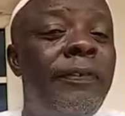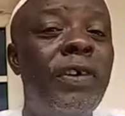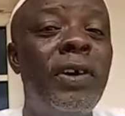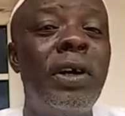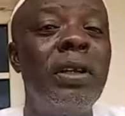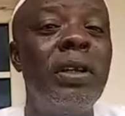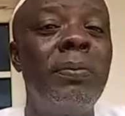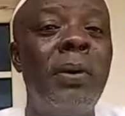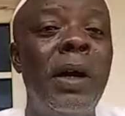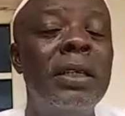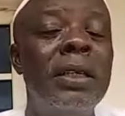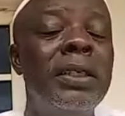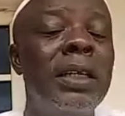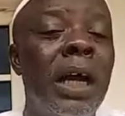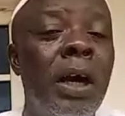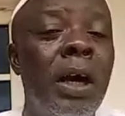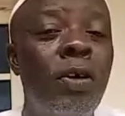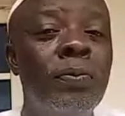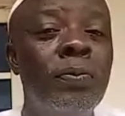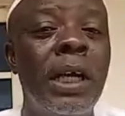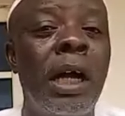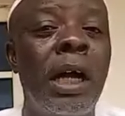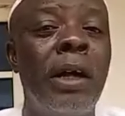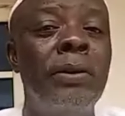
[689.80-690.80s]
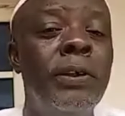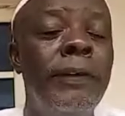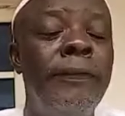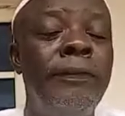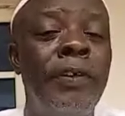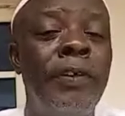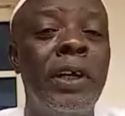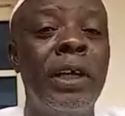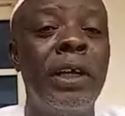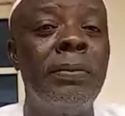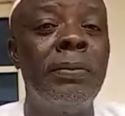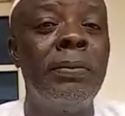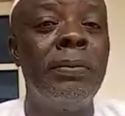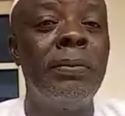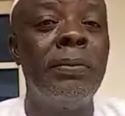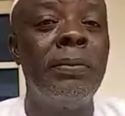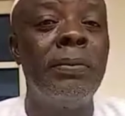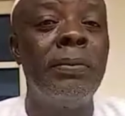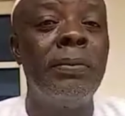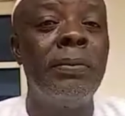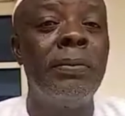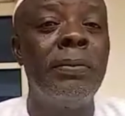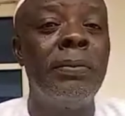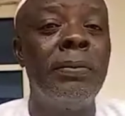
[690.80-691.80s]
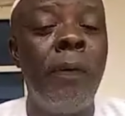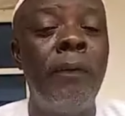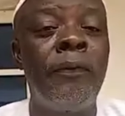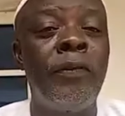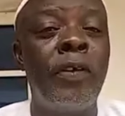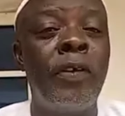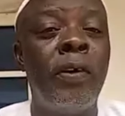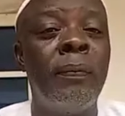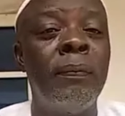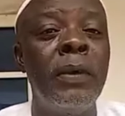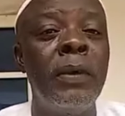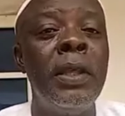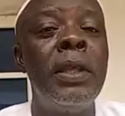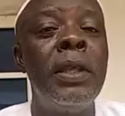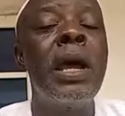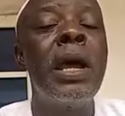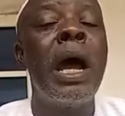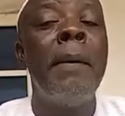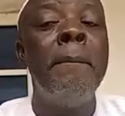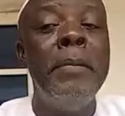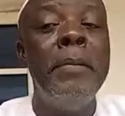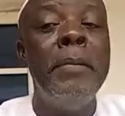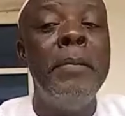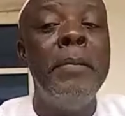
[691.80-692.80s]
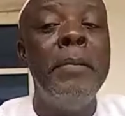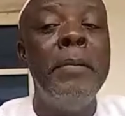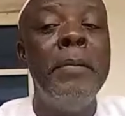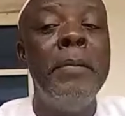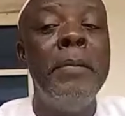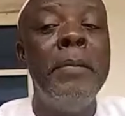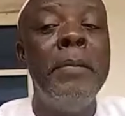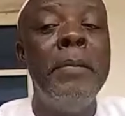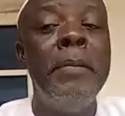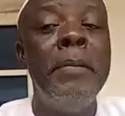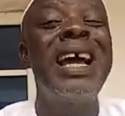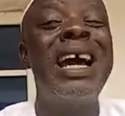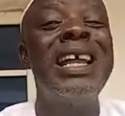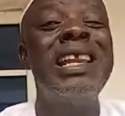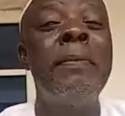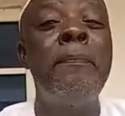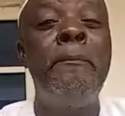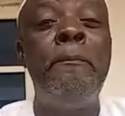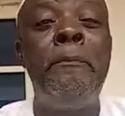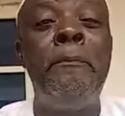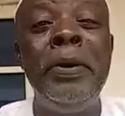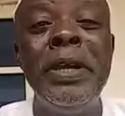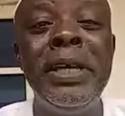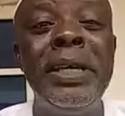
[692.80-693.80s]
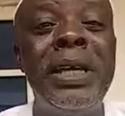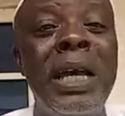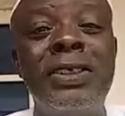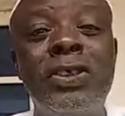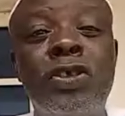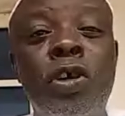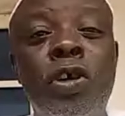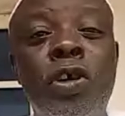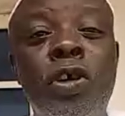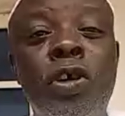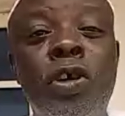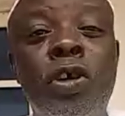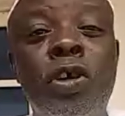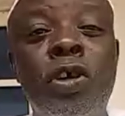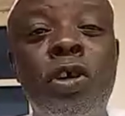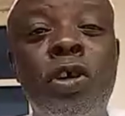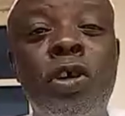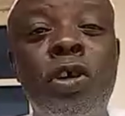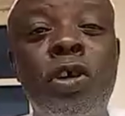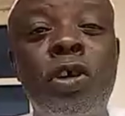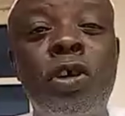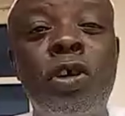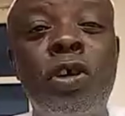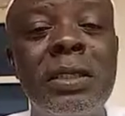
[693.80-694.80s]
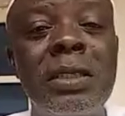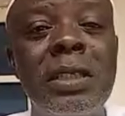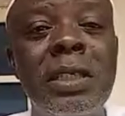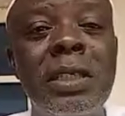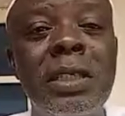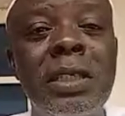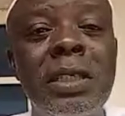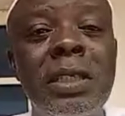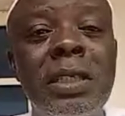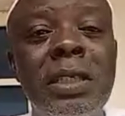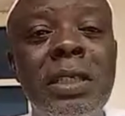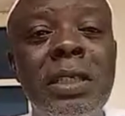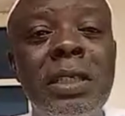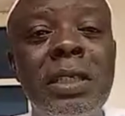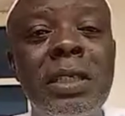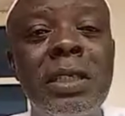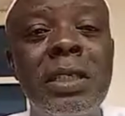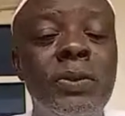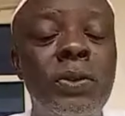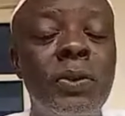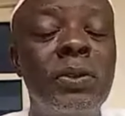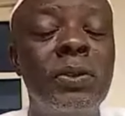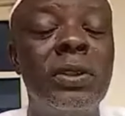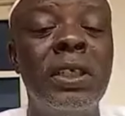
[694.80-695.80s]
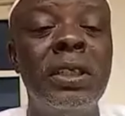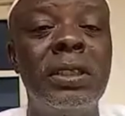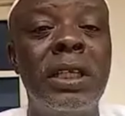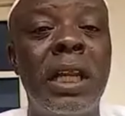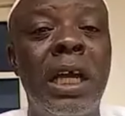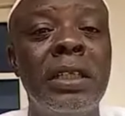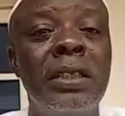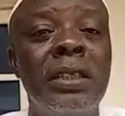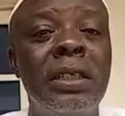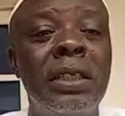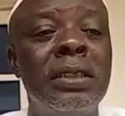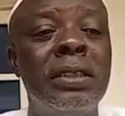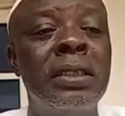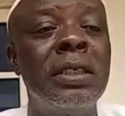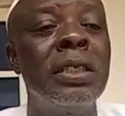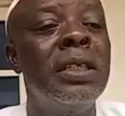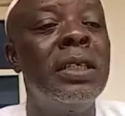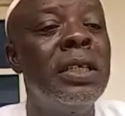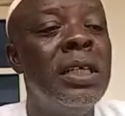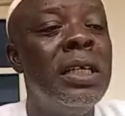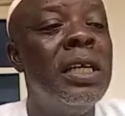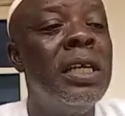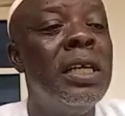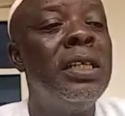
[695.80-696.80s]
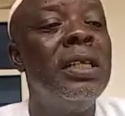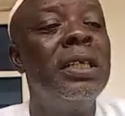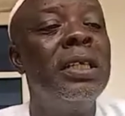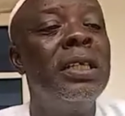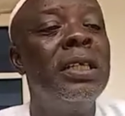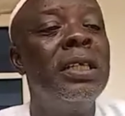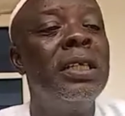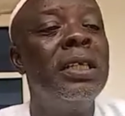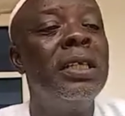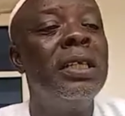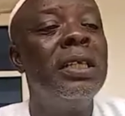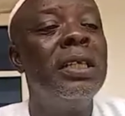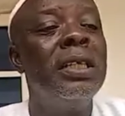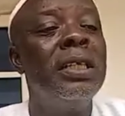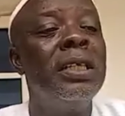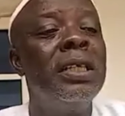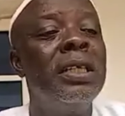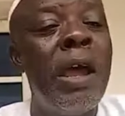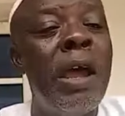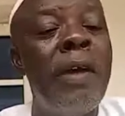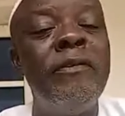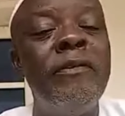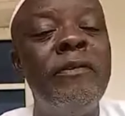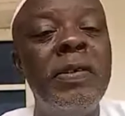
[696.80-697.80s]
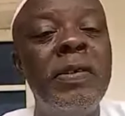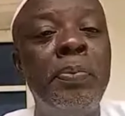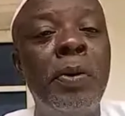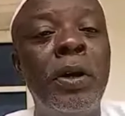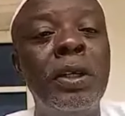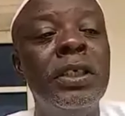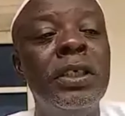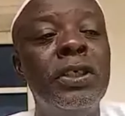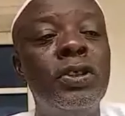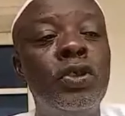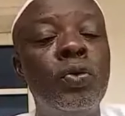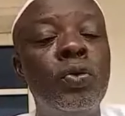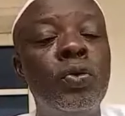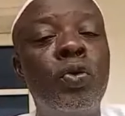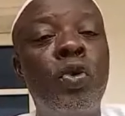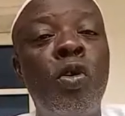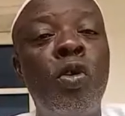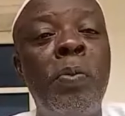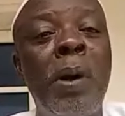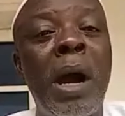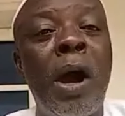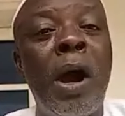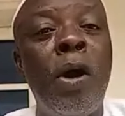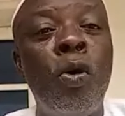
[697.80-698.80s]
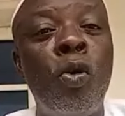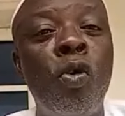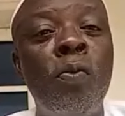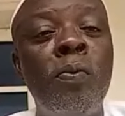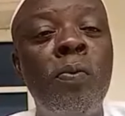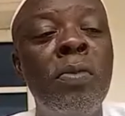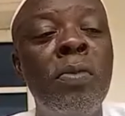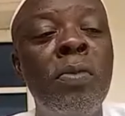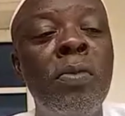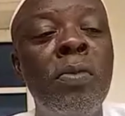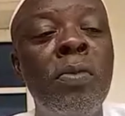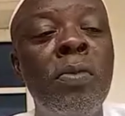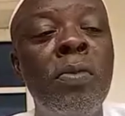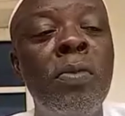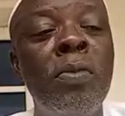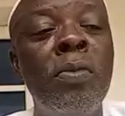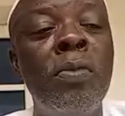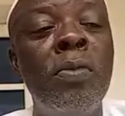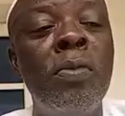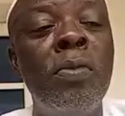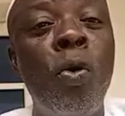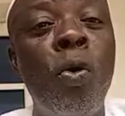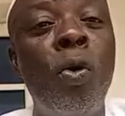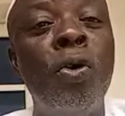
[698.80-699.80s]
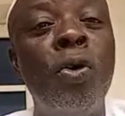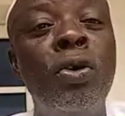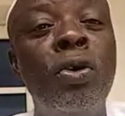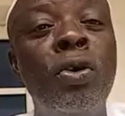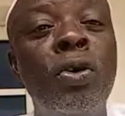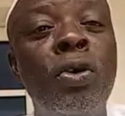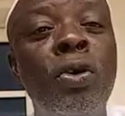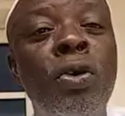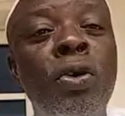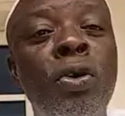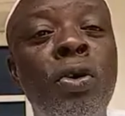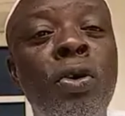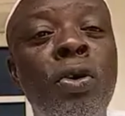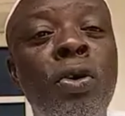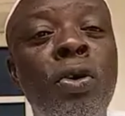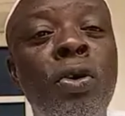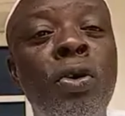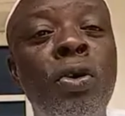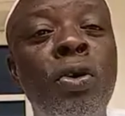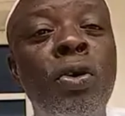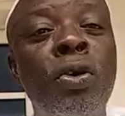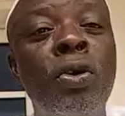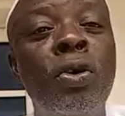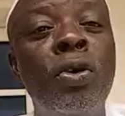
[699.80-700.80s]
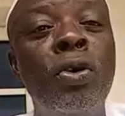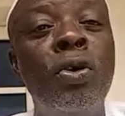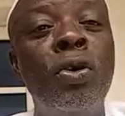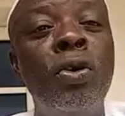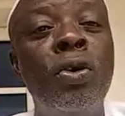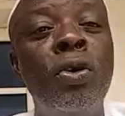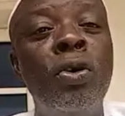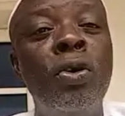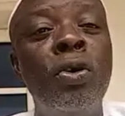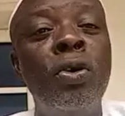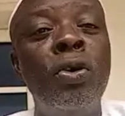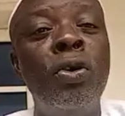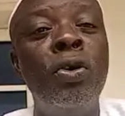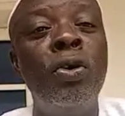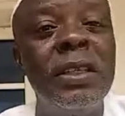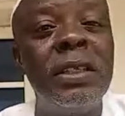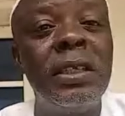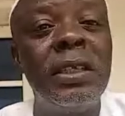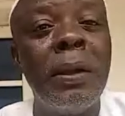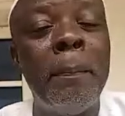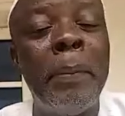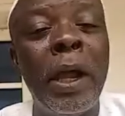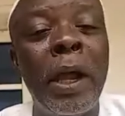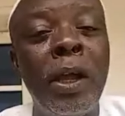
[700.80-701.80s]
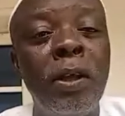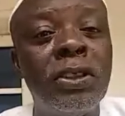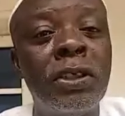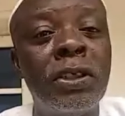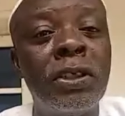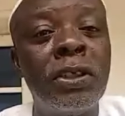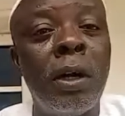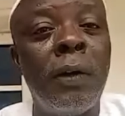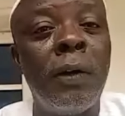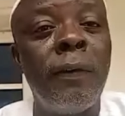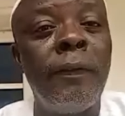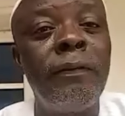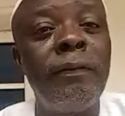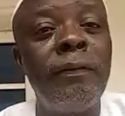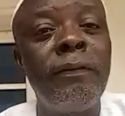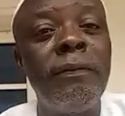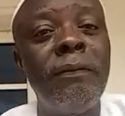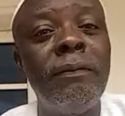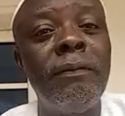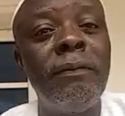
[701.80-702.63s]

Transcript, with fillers: They forgot about their hometown. They forget about where they come from. And meanwhile, they are the biggest complainants mm. when it comes to things like this. It is time for everybody to go back home and hold your own government by yourself.